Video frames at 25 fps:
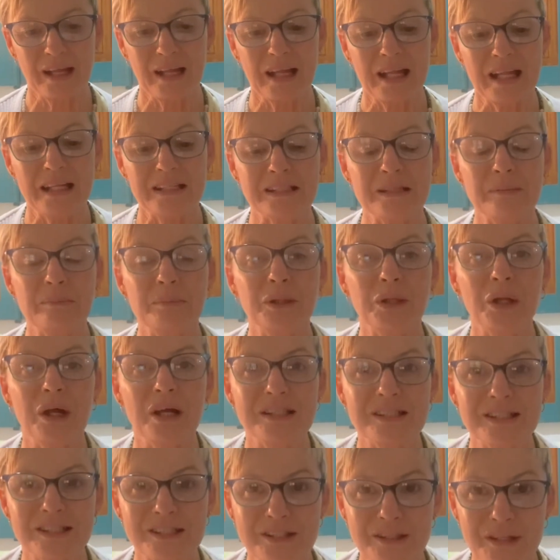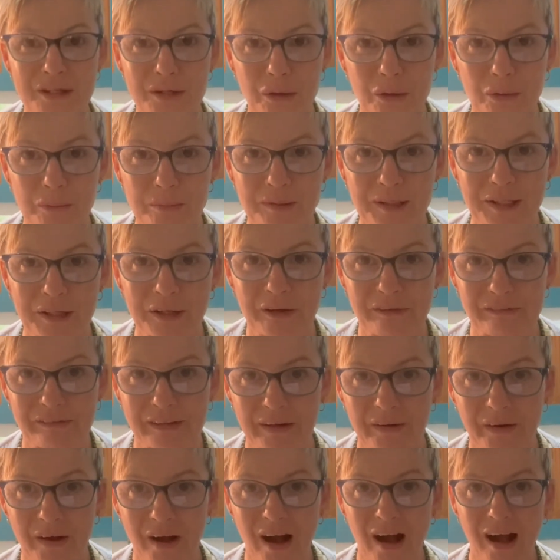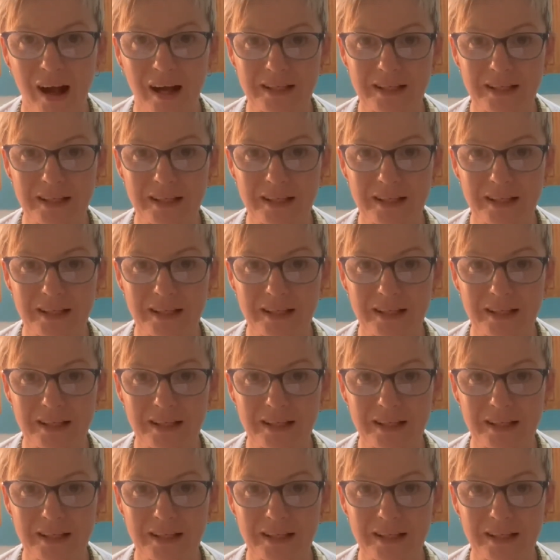symbolizes the opening of our heart